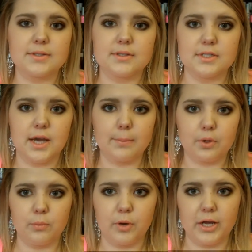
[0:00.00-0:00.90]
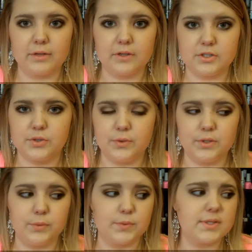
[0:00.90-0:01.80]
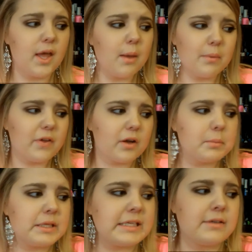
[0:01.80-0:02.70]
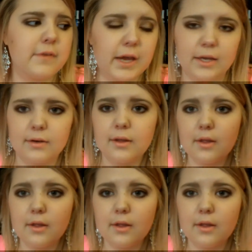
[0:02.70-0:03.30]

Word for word: the top coat product that you use, but they're completely fine.